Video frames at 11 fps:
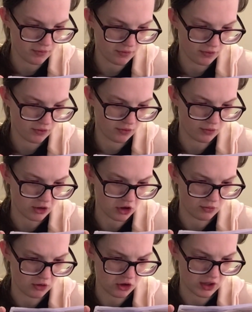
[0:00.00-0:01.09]
switch
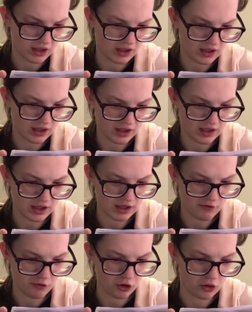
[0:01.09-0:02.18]
machine key,
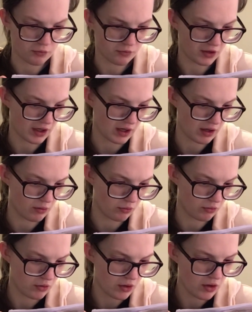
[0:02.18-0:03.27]
volume down,